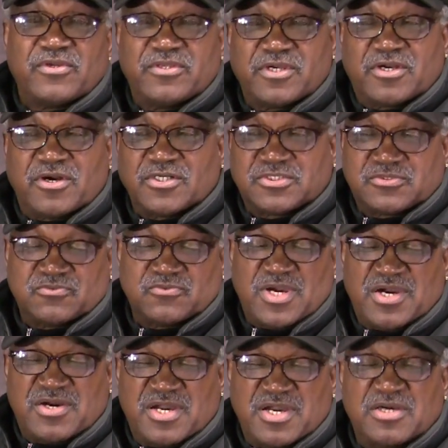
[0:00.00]
that costs
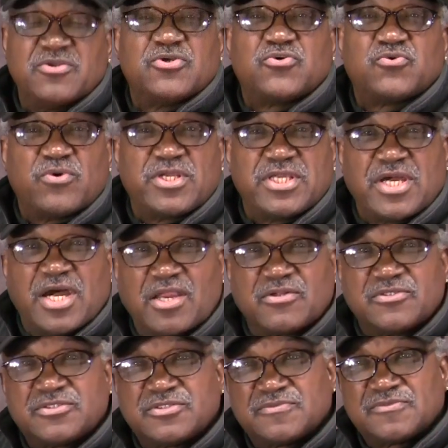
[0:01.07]
around under
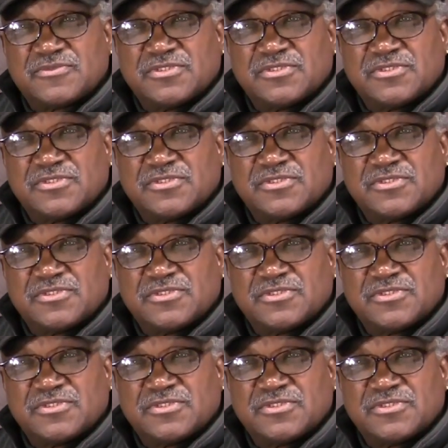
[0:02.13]
$20.